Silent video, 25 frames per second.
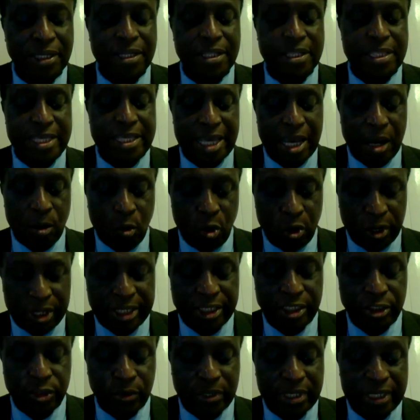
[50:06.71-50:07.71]
They are
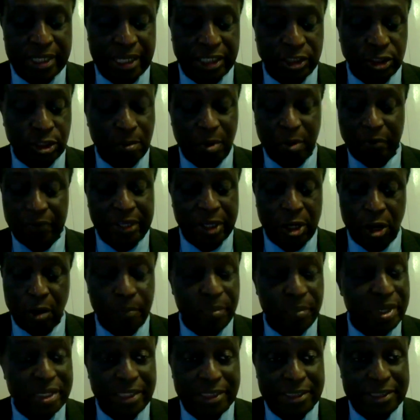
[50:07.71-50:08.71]
working together. Some of the
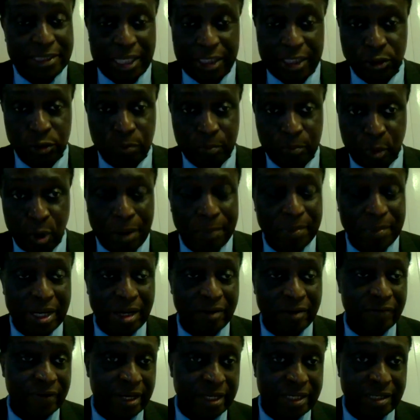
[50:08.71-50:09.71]
companies that you probably
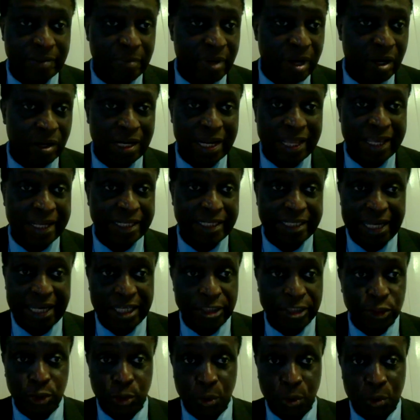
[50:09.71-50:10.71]
have heard about, like
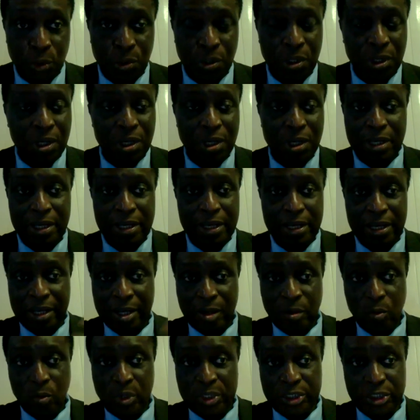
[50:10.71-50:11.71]
Dassault,
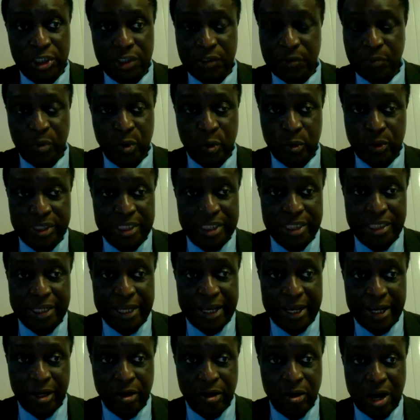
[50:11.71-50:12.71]
which is building
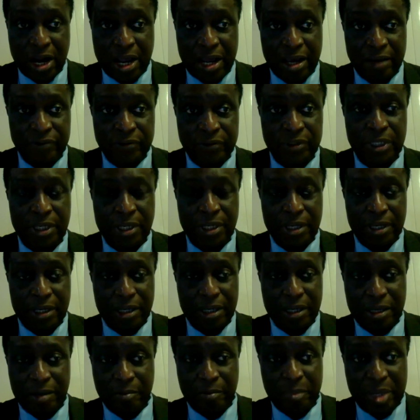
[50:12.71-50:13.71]
aircrafts,
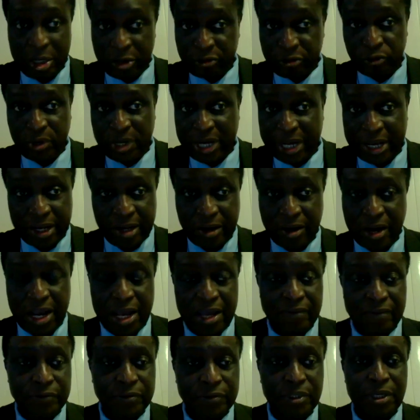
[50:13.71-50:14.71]
military
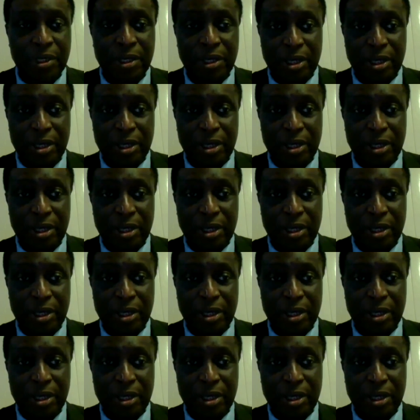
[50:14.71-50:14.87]
aircrafts.